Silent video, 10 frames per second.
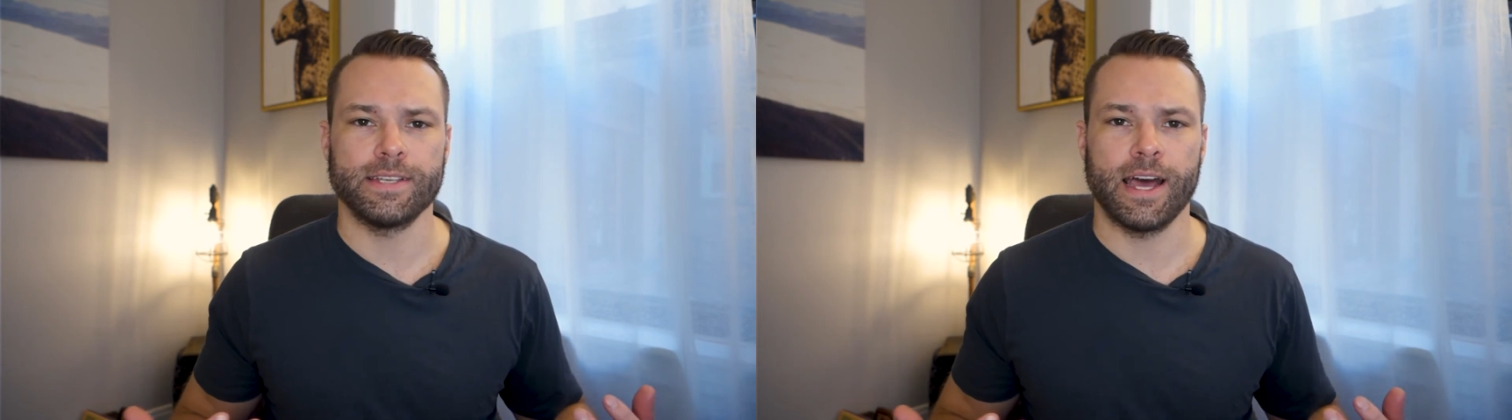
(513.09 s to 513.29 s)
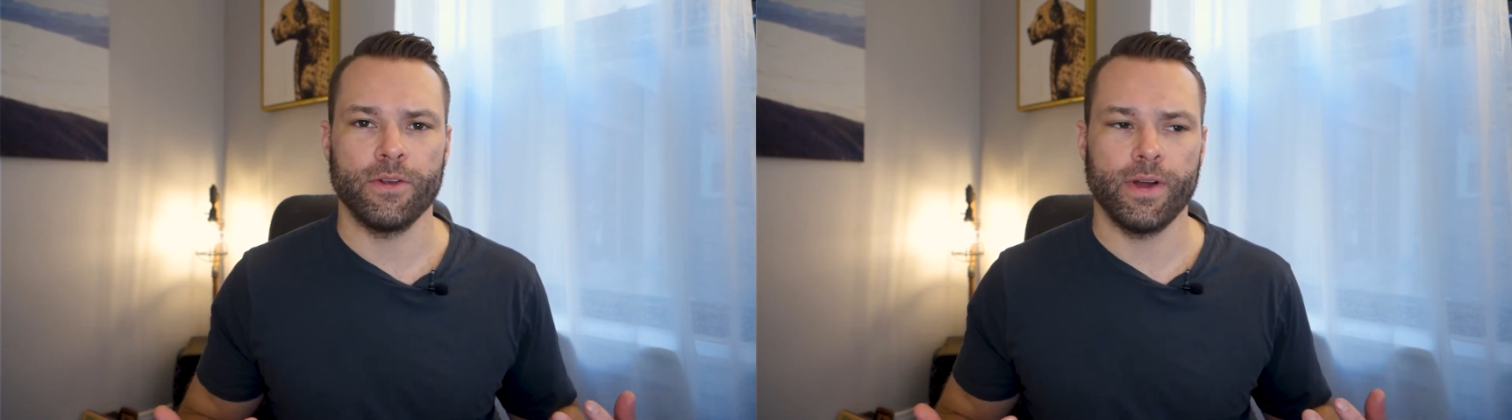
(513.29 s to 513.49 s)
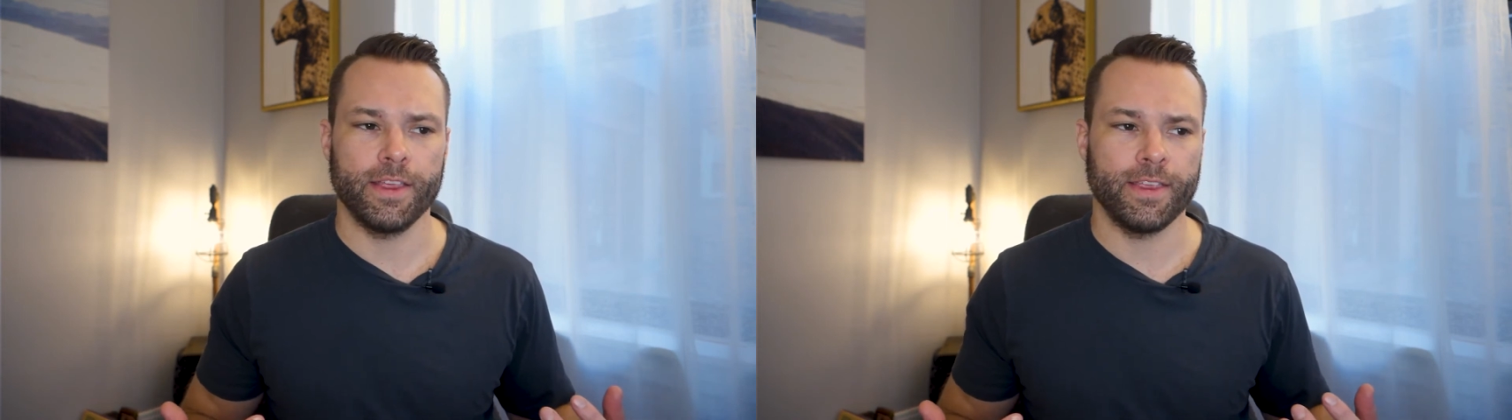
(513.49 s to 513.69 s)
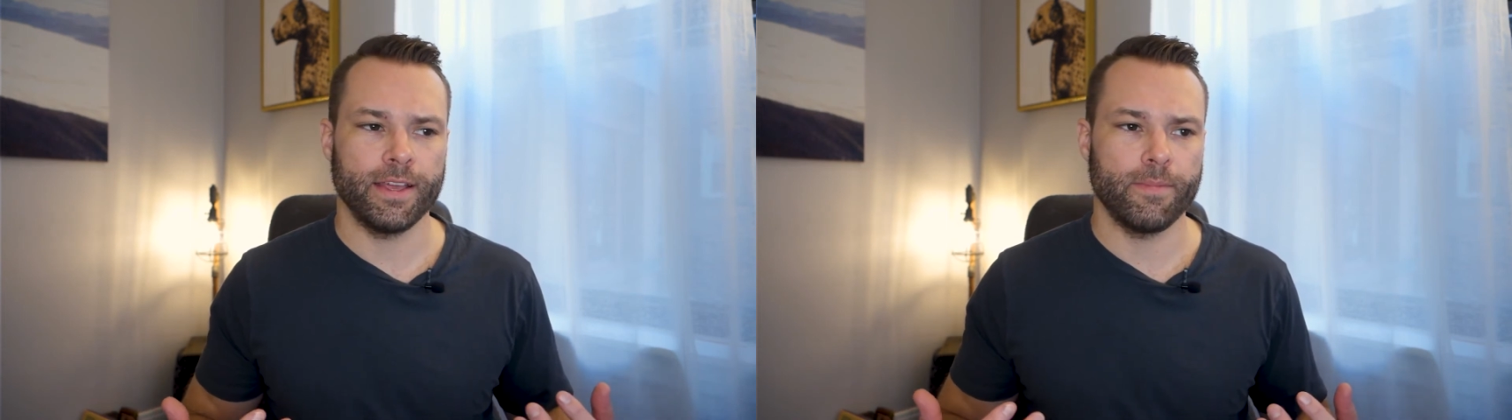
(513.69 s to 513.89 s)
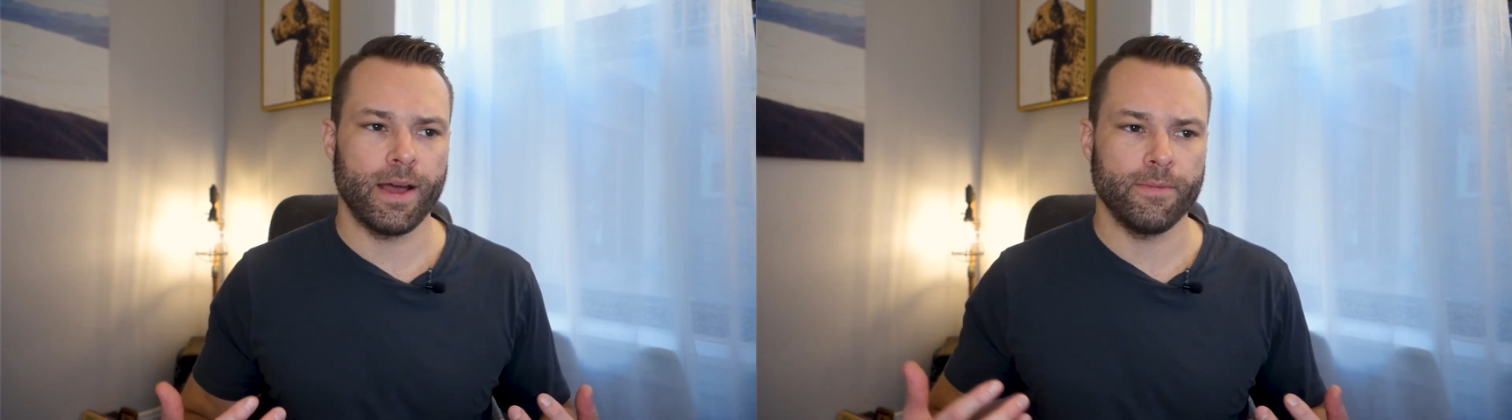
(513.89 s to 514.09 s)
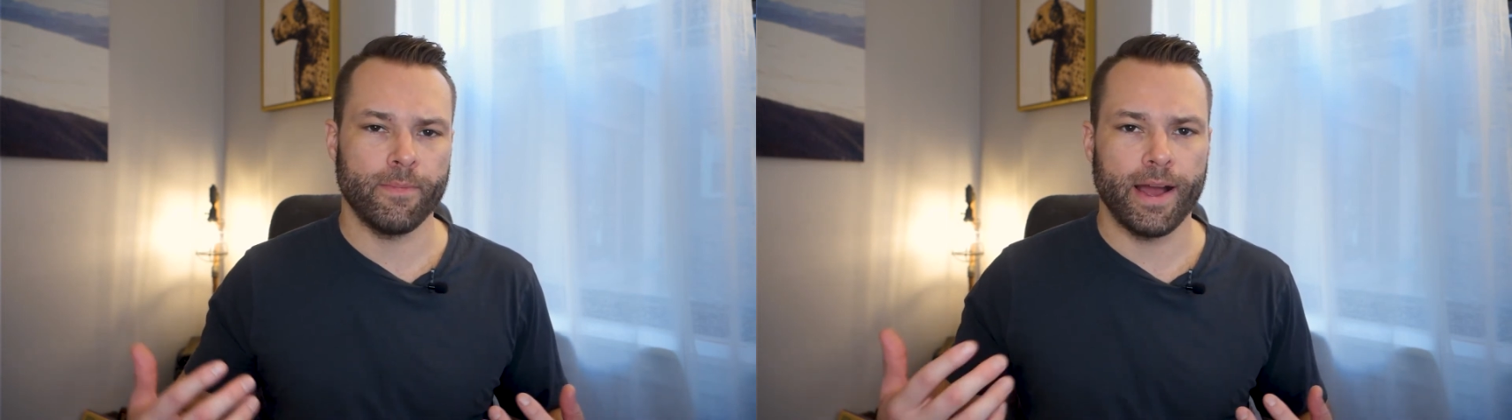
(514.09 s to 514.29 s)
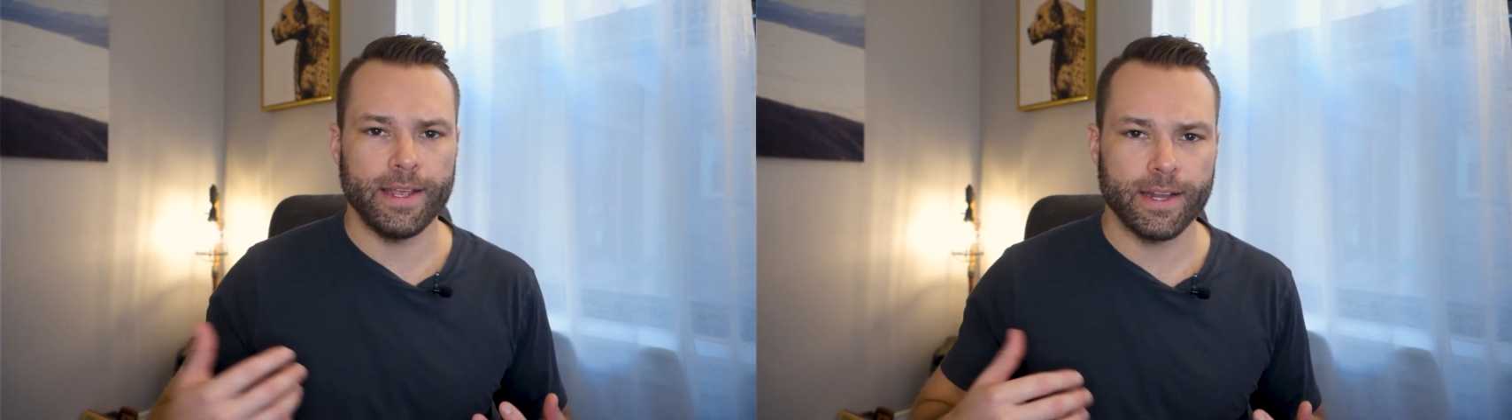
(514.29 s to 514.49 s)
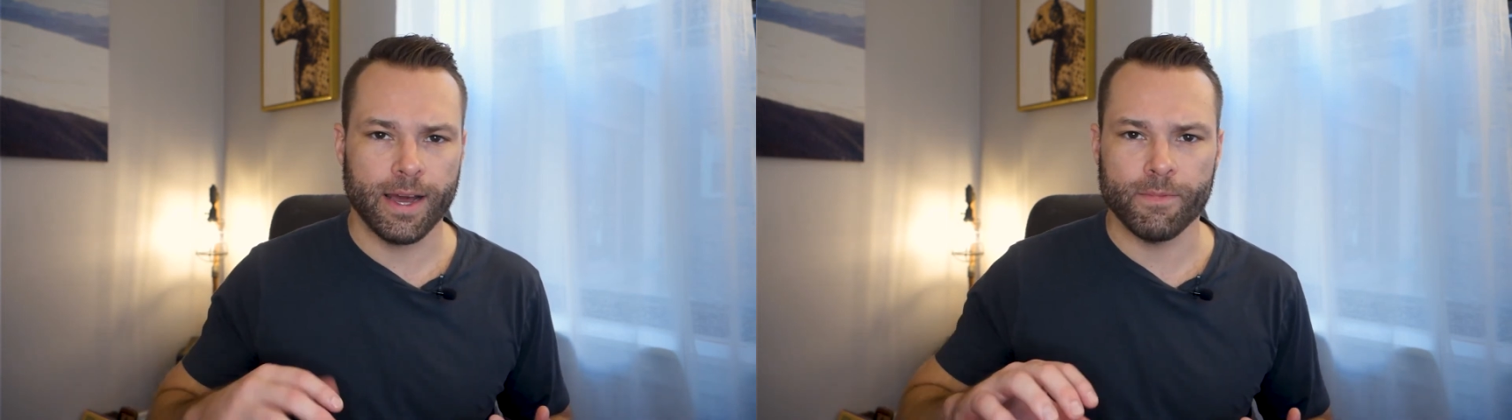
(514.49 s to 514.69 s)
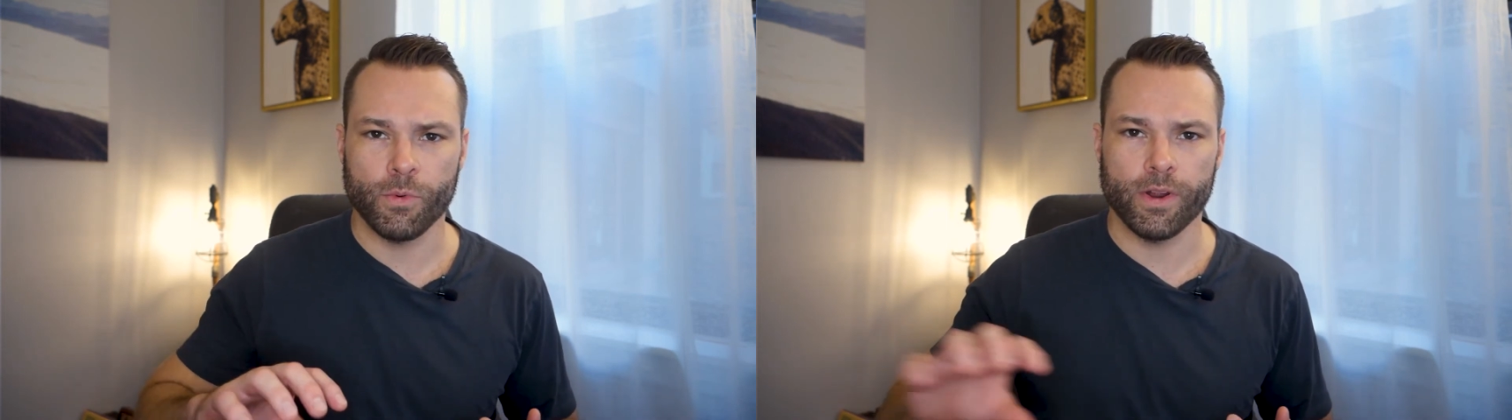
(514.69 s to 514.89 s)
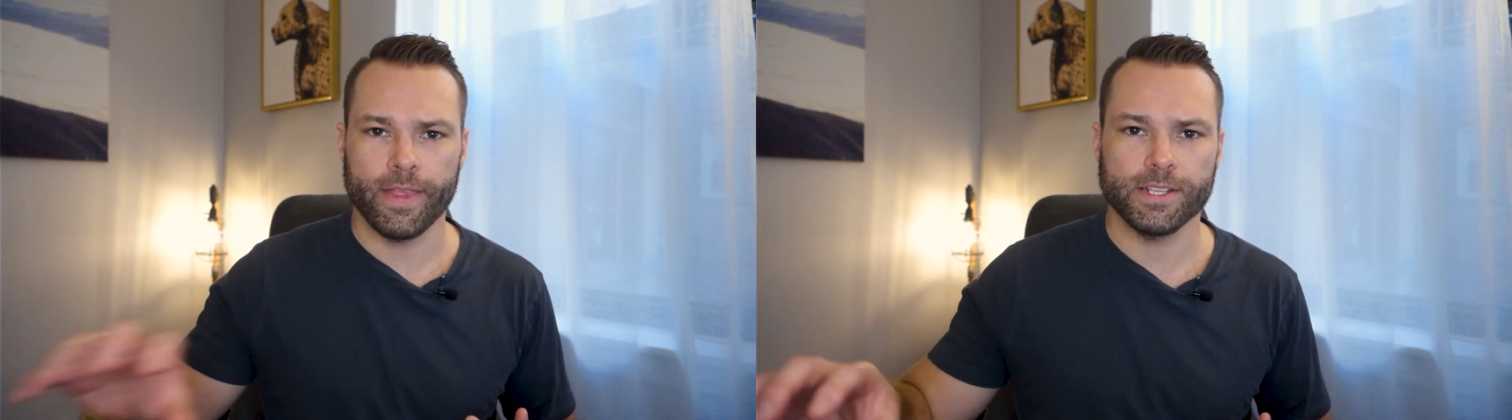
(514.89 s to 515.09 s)
How do I think about my income
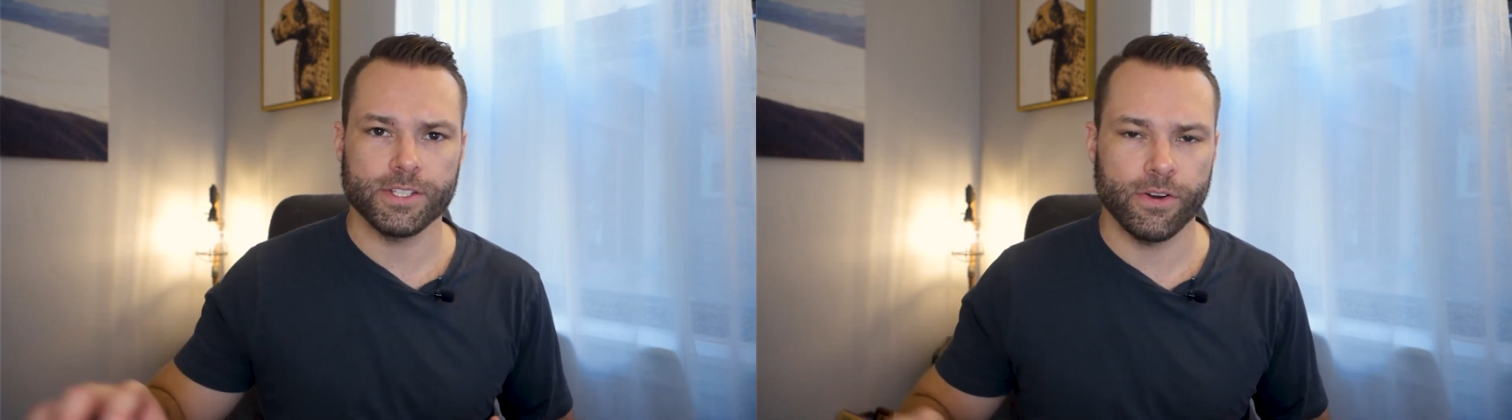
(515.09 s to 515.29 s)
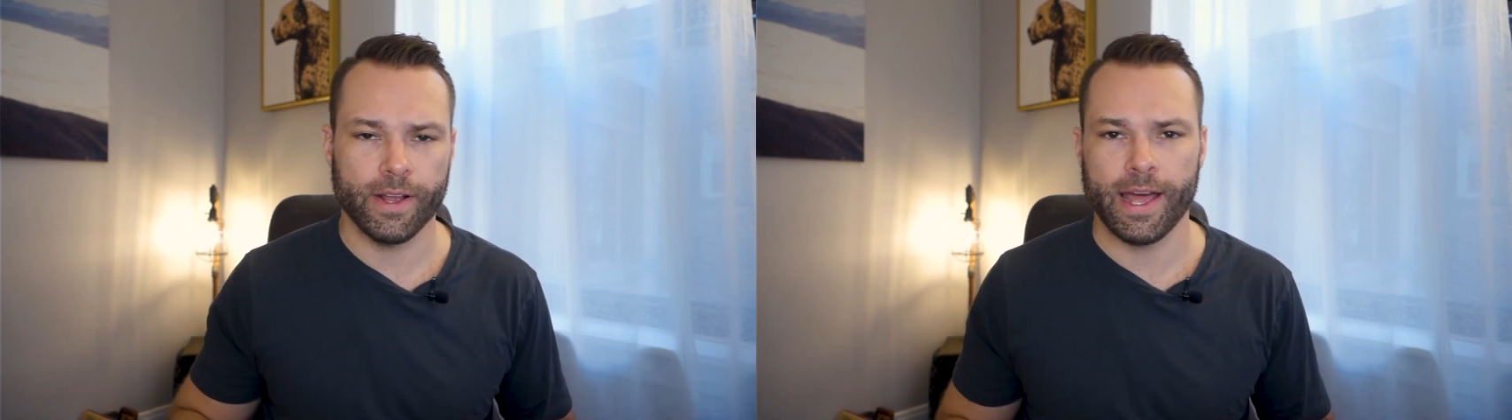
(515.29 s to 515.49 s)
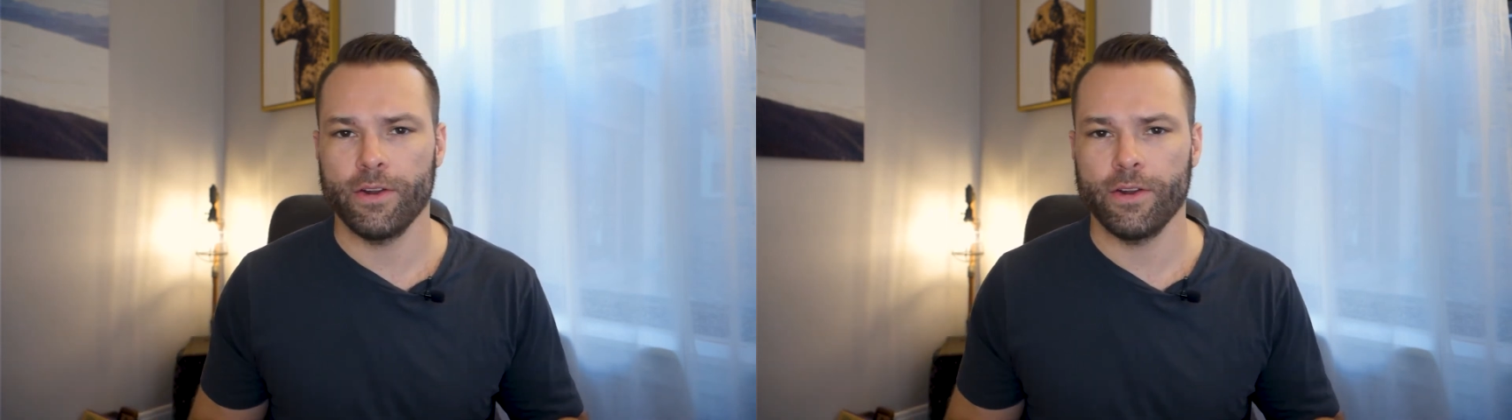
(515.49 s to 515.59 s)
and where that's going?